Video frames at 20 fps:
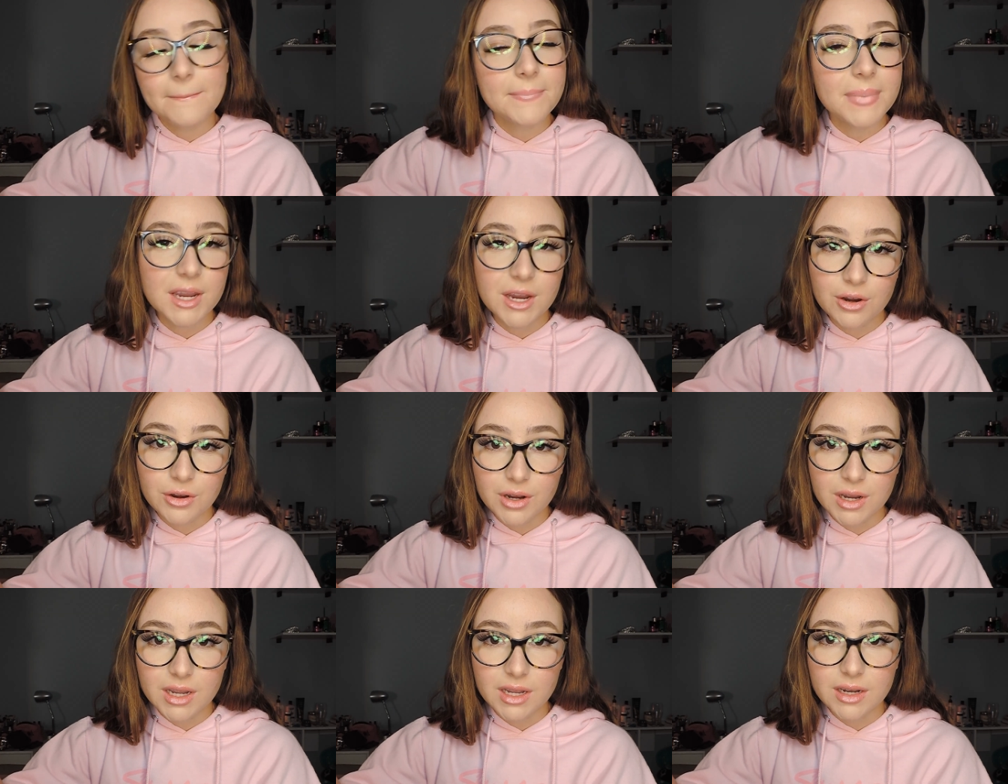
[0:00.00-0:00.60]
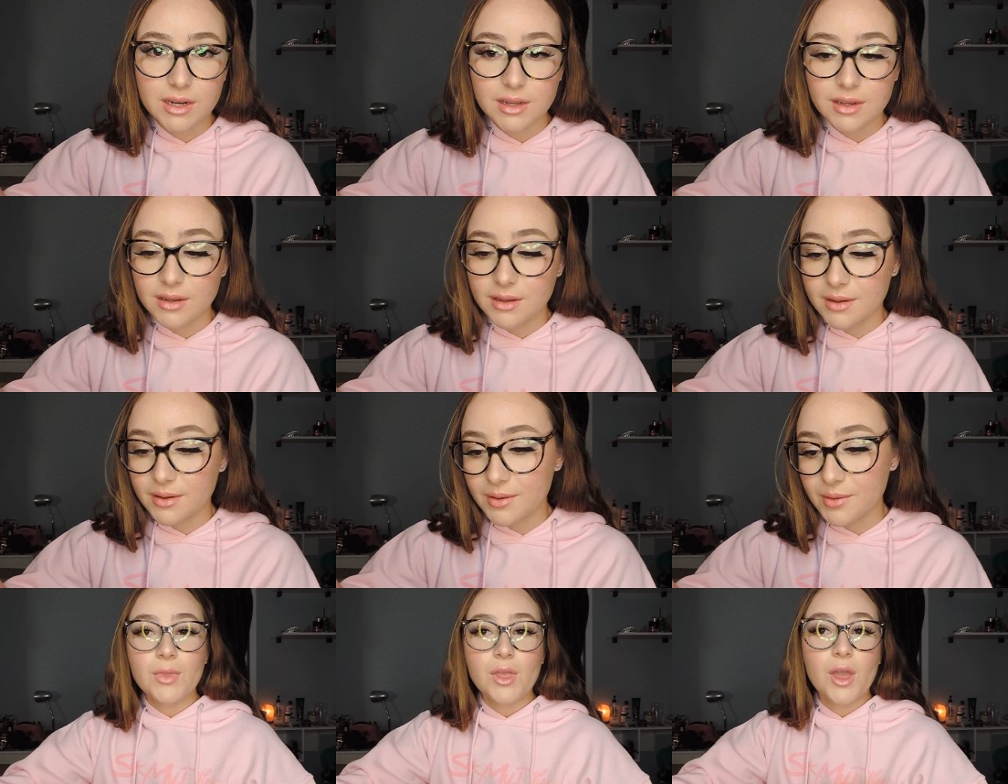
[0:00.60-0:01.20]
Period.
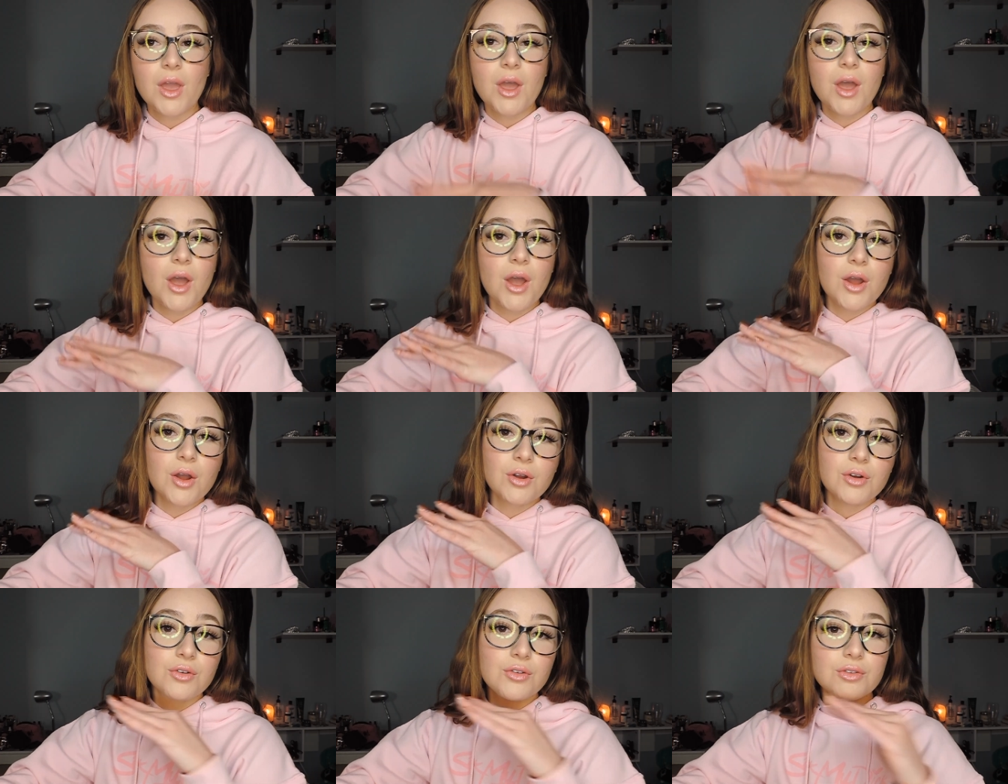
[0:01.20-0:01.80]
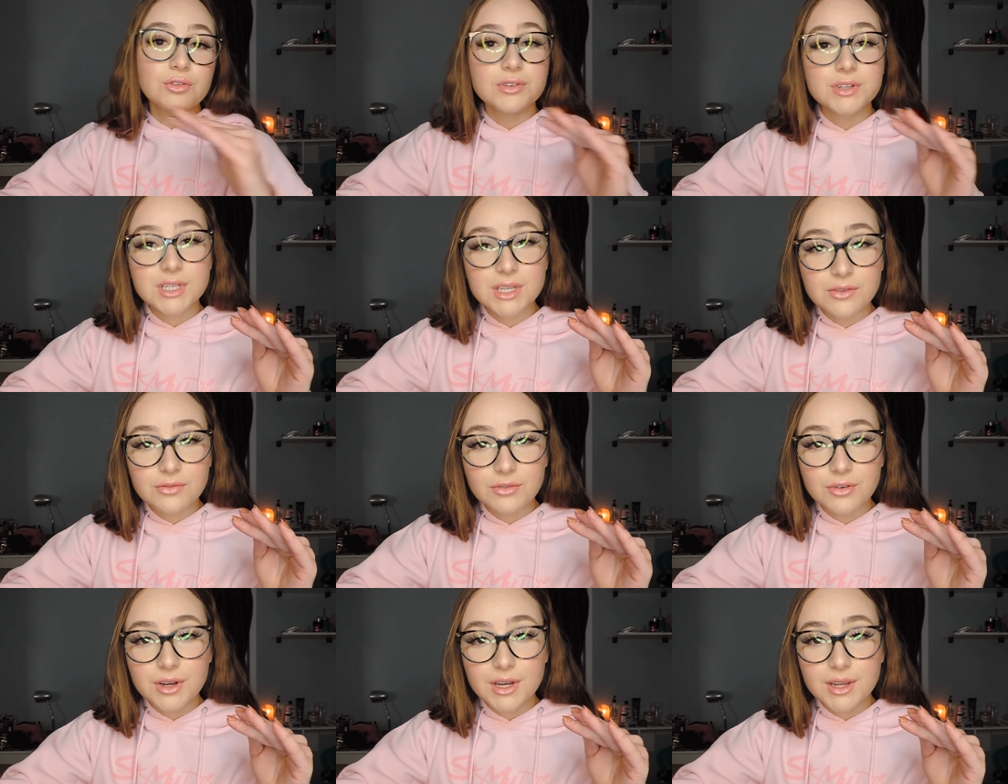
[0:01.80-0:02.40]
Cruelty
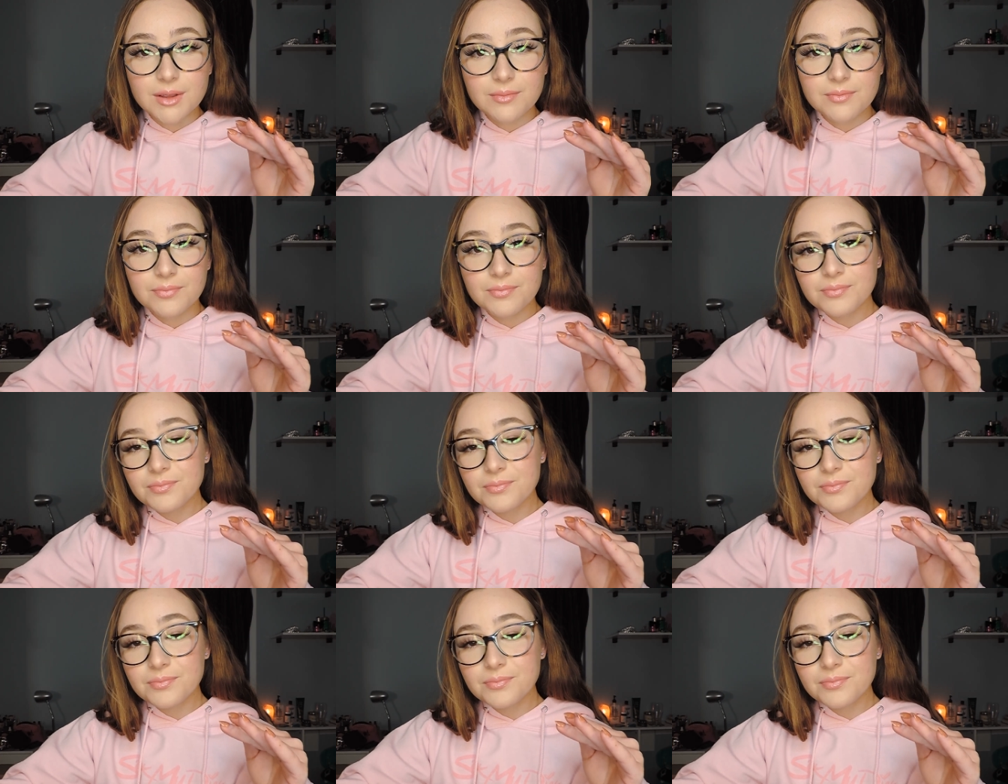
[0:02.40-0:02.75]
free.